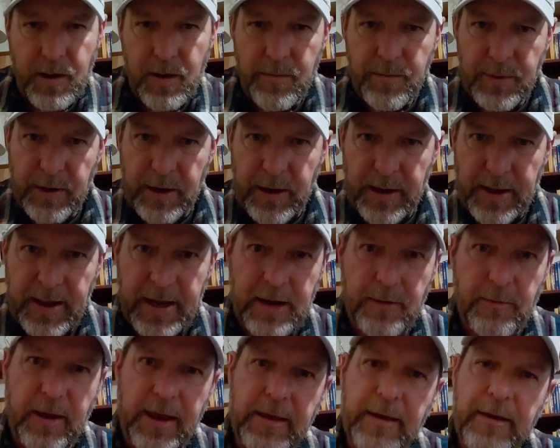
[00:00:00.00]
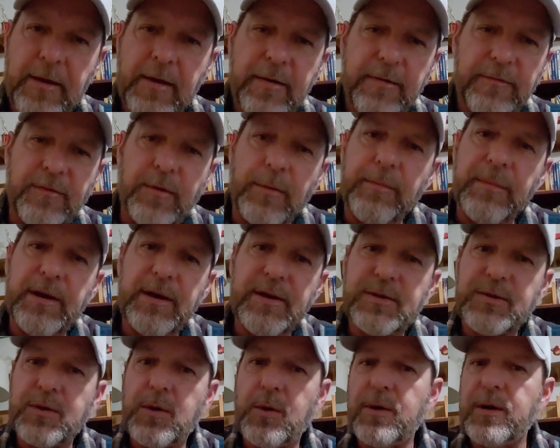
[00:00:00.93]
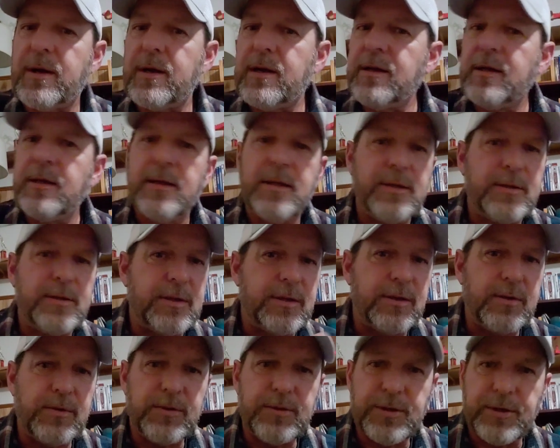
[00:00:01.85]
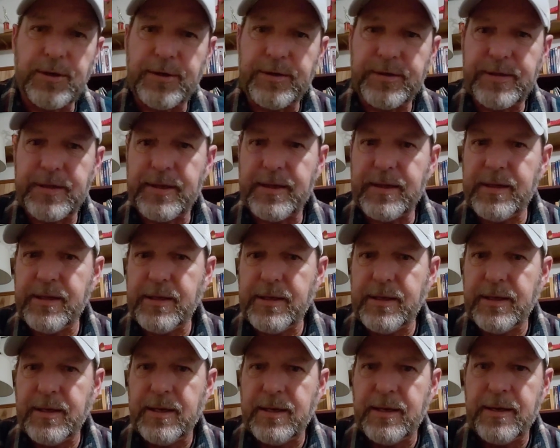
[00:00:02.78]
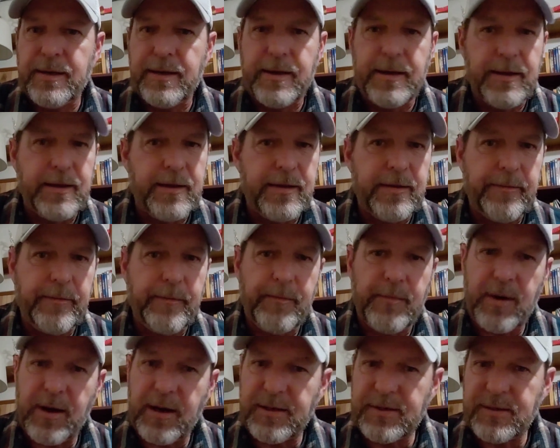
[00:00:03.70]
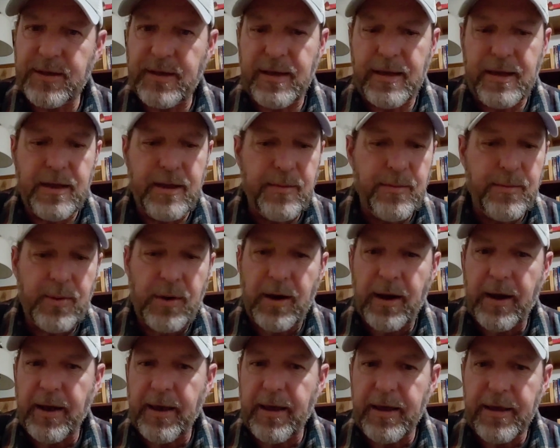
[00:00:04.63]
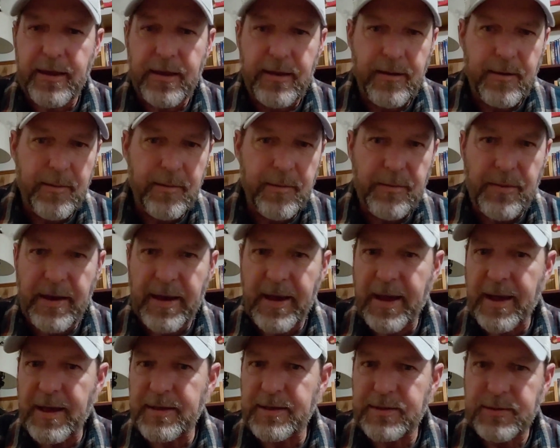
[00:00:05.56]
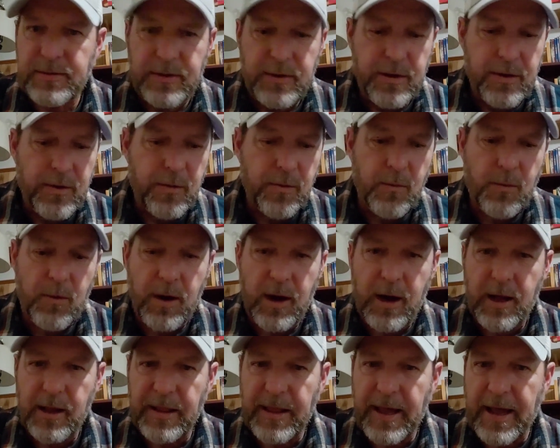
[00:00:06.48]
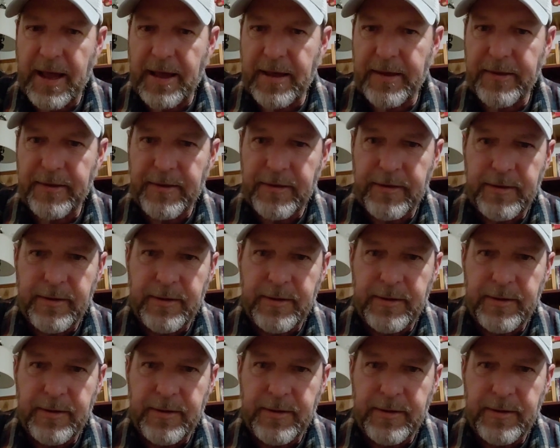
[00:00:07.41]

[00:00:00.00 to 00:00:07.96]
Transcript: But anyway, from Minnesota to New Jersey, muskie, pike, bass, walleye,